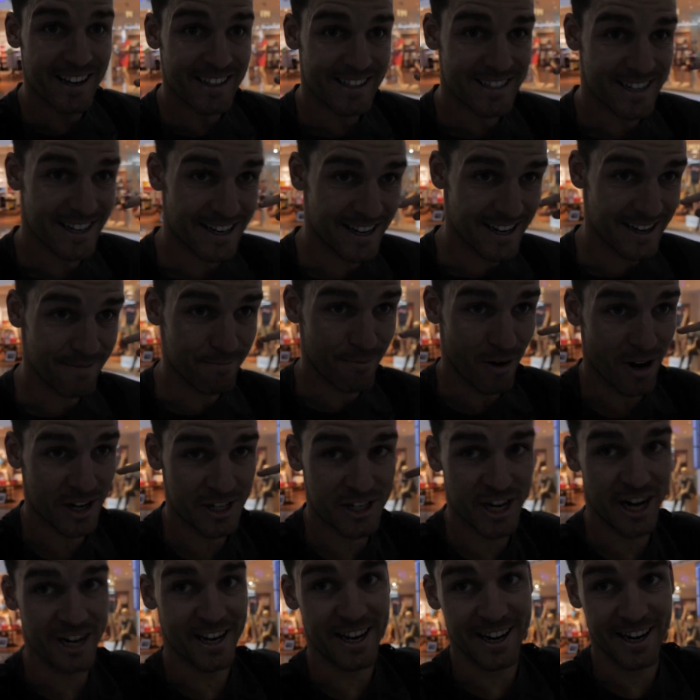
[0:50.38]
to my
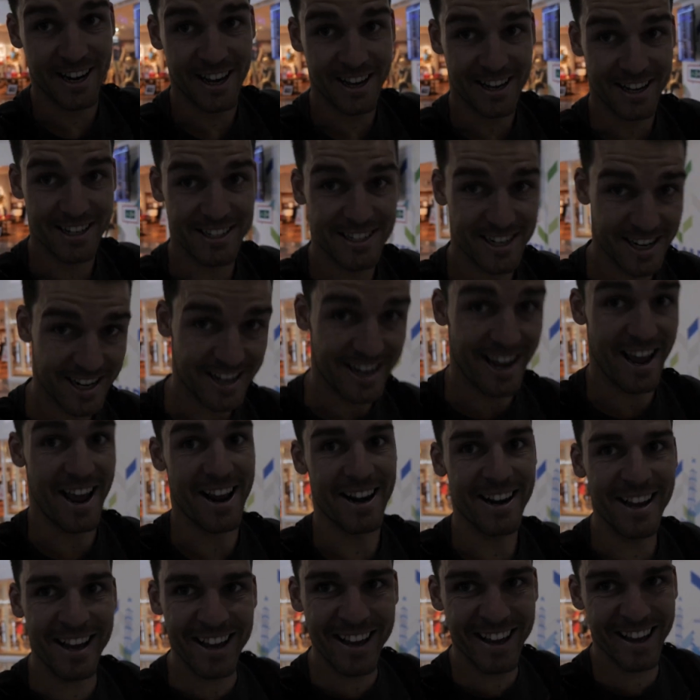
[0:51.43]
check-in luggage
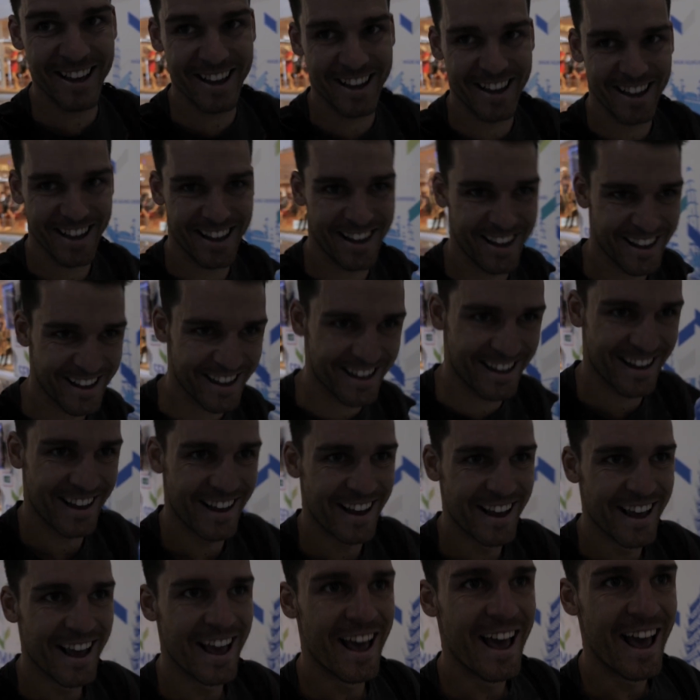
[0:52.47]
again
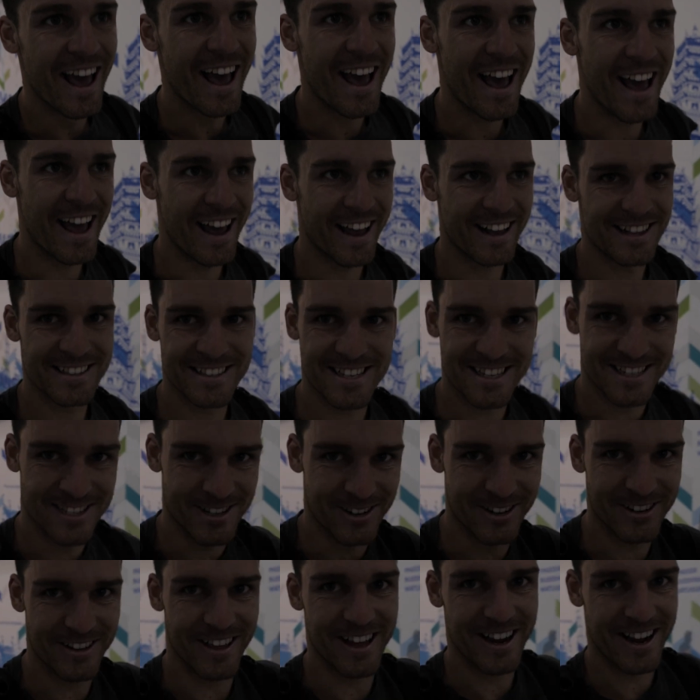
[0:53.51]
and to
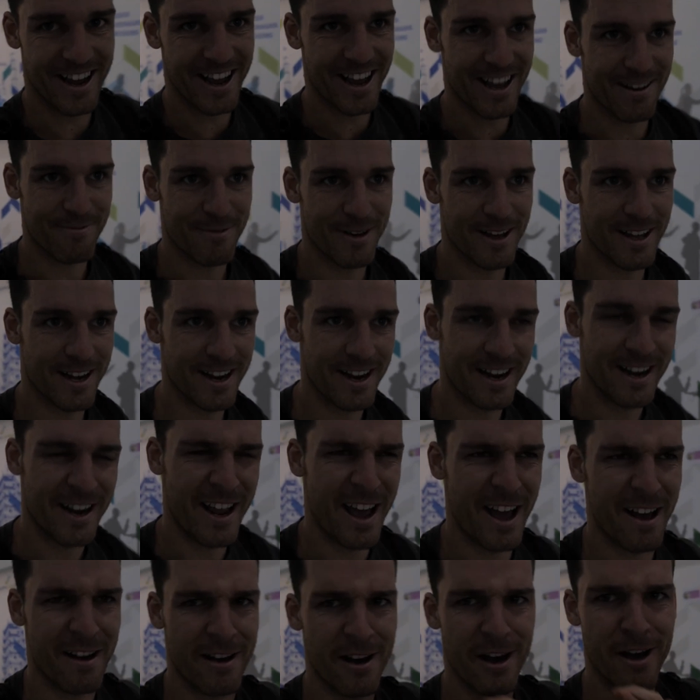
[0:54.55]
sort that out. But
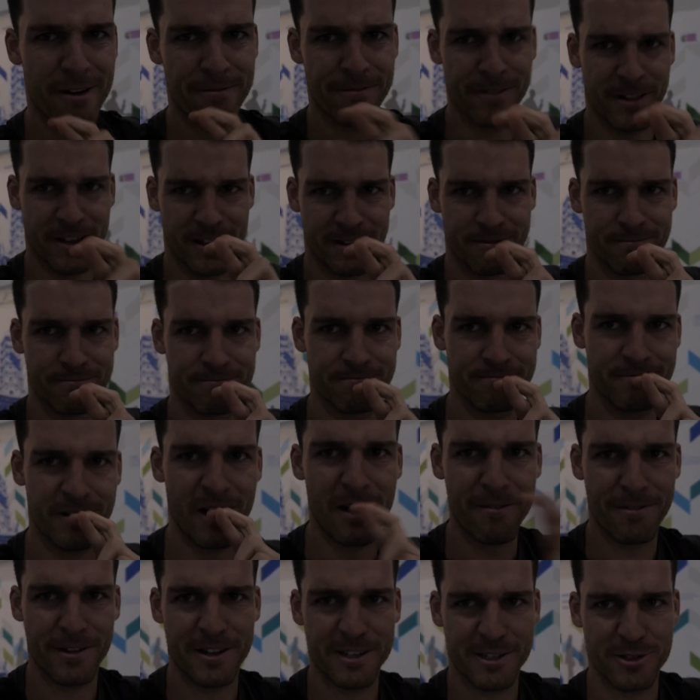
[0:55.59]
now hopefully
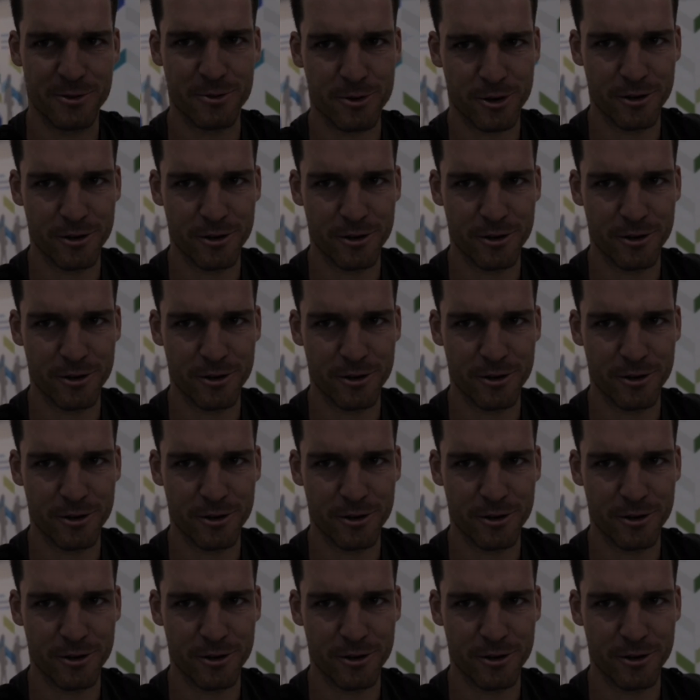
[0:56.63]
it's all